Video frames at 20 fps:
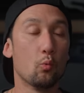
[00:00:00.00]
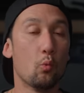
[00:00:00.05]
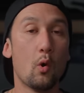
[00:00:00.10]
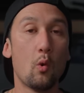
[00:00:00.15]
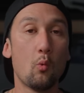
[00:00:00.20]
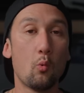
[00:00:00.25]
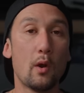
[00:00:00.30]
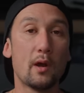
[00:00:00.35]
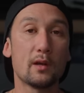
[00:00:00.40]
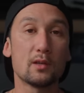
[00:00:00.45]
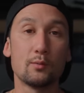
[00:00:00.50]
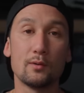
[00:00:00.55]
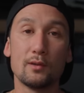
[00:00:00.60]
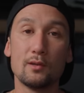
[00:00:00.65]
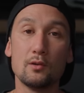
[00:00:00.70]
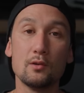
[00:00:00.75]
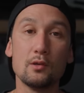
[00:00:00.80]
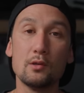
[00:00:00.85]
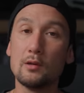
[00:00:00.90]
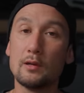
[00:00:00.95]
What works with
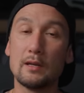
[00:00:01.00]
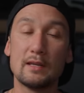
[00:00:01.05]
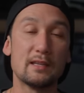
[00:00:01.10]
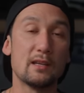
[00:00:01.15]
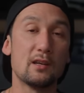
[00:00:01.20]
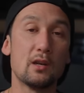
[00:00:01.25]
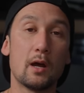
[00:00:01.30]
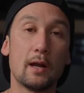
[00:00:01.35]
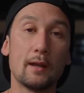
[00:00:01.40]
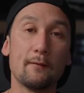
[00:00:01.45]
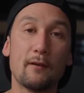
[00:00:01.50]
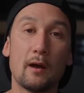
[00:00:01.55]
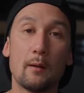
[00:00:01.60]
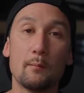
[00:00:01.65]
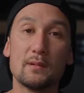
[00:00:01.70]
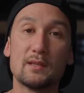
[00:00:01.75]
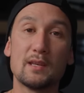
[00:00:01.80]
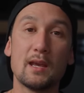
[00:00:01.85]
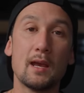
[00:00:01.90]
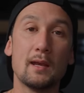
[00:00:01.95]
you? Is it
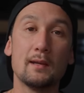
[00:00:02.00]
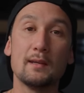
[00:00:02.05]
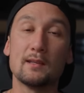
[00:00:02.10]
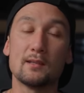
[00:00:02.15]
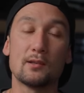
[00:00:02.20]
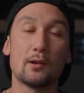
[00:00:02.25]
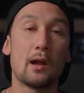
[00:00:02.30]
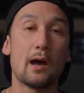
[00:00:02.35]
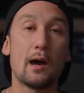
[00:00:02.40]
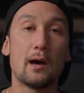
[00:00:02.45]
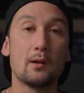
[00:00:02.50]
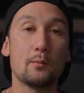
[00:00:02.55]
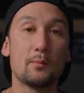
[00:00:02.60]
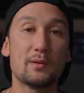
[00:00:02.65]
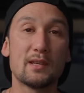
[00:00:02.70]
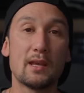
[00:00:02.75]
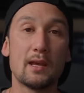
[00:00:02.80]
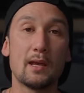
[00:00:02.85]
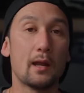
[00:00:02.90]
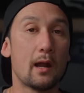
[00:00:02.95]
95%? Is it
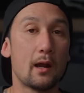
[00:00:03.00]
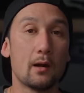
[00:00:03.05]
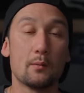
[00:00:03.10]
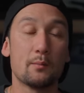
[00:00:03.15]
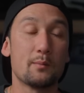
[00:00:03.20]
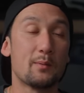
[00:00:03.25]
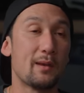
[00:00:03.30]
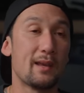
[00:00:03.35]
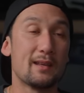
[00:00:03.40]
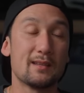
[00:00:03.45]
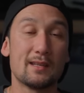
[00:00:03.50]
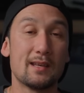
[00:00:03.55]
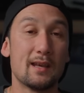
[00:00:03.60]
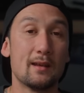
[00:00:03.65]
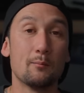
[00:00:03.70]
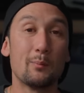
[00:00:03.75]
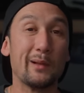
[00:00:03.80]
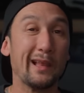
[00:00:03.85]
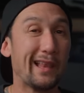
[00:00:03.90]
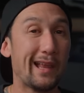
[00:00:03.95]
100%?
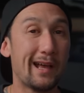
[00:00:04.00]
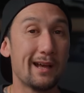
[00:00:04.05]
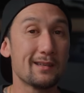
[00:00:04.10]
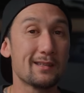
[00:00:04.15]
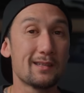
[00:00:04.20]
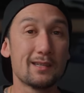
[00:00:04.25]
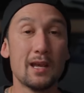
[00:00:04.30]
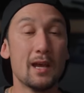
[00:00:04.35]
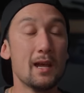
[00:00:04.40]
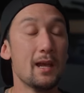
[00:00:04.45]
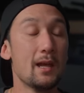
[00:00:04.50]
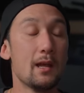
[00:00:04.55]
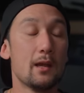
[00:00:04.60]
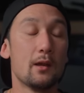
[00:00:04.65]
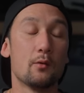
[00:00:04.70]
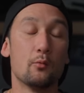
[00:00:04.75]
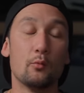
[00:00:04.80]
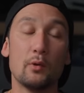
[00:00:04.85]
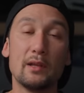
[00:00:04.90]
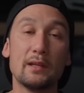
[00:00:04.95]
100% plus?
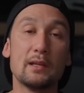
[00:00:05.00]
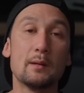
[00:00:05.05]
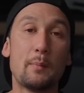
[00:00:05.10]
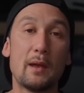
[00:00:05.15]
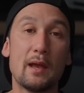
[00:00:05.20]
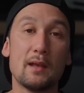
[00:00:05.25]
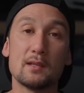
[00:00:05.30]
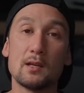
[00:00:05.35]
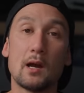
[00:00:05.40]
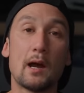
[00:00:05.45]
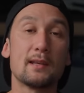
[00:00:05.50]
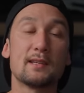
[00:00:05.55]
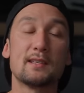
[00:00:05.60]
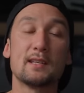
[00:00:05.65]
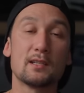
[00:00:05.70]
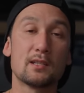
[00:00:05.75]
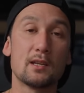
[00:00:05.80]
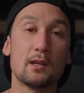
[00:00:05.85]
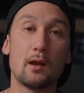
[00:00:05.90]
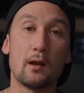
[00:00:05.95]
Really depends. I
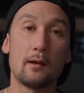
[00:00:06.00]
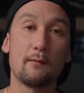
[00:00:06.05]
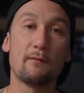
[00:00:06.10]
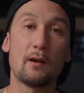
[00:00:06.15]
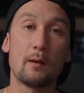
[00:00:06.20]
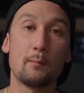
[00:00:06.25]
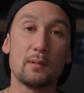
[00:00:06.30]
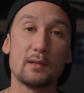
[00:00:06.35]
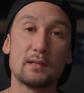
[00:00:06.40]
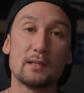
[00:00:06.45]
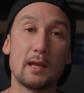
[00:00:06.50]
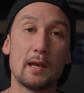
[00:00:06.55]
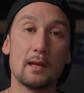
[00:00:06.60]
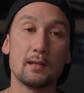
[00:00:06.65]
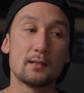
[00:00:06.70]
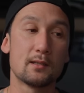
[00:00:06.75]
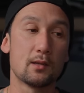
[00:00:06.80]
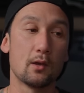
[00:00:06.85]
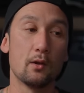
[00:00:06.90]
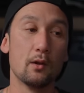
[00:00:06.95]
stick to
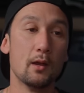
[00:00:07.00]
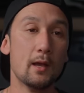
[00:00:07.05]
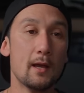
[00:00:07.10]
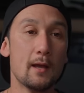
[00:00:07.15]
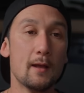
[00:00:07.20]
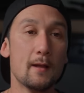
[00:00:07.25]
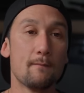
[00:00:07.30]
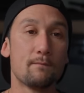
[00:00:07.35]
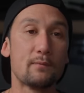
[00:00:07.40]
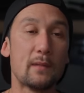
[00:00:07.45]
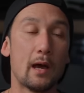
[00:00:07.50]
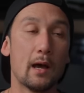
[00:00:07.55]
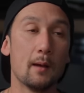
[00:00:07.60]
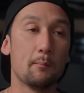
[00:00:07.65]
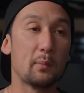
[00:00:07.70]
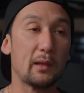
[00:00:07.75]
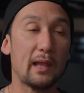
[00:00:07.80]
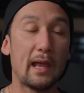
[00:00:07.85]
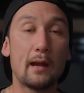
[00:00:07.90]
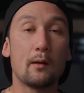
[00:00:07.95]
95%. So
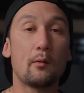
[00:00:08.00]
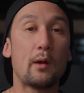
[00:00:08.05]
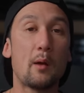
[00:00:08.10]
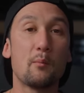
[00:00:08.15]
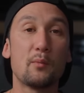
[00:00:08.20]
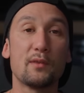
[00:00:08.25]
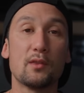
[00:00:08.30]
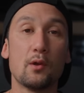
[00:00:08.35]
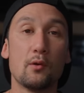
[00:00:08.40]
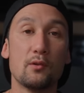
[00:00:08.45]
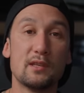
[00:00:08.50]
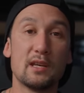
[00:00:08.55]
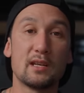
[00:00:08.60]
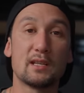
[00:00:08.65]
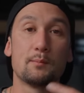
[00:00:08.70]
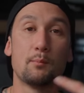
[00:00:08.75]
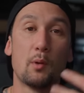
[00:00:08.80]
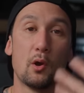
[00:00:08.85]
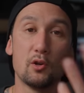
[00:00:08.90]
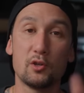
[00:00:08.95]
play around with those
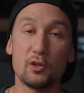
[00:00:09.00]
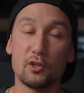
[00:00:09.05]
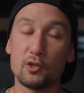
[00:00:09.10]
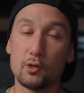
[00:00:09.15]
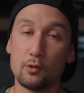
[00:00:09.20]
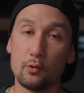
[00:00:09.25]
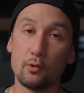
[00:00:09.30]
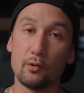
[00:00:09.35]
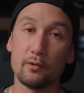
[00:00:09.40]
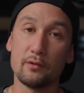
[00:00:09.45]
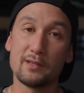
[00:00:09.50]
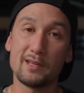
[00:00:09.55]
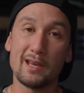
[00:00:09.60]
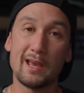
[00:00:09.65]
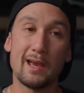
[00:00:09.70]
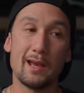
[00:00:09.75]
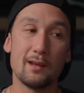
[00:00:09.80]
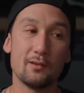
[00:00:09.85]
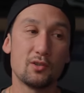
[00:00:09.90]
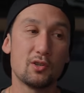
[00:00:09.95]
exposure tools
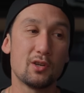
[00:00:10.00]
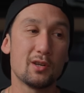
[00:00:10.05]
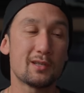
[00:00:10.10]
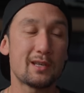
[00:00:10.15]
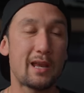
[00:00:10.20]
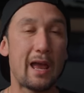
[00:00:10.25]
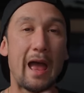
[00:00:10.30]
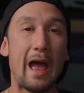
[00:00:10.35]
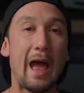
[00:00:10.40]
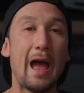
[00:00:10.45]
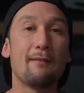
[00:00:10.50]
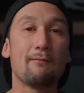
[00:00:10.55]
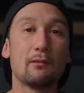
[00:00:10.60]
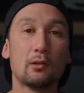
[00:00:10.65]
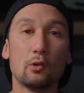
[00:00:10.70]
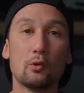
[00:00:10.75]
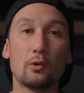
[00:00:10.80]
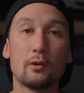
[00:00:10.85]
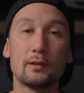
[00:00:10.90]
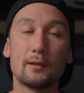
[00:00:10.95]
and just have a
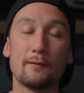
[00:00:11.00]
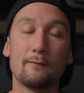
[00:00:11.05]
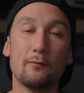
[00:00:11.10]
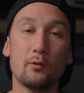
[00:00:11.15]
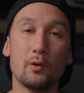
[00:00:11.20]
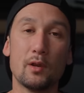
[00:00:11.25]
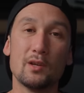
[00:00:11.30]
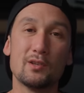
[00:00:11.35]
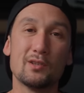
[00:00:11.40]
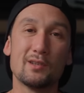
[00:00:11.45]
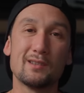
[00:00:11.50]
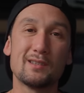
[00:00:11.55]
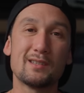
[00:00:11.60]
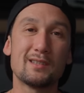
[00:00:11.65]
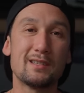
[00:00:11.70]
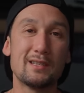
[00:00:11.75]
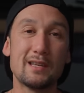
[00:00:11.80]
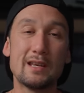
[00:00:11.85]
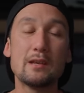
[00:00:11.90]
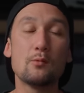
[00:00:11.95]
look at the footage and
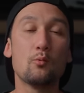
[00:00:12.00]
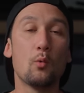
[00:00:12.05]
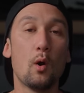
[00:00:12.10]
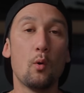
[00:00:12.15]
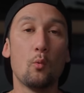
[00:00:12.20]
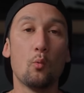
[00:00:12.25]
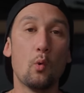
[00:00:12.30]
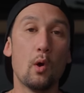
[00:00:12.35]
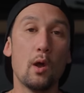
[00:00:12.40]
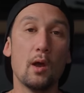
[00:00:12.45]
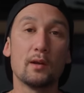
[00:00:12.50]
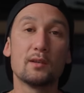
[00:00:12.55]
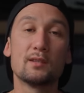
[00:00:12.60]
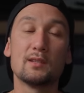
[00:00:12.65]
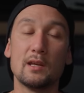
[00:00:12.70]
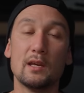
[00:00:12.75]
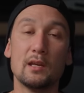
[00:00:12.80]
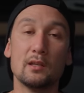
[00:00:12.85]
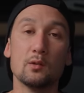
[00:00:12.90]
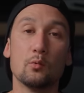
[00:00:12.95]
see what
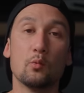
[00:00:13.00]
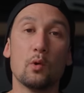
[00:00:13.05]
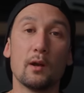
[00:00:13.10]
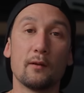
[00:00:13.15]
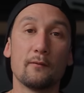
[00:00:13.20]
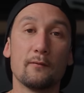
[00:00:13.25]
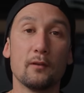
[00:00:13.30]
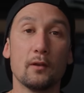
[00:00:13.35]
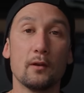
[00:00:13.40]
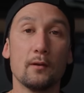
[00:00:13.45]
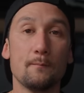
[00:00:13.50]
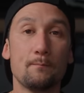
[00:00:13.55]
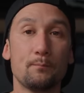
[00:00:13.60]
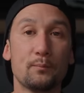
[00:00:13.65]
works in your workflow.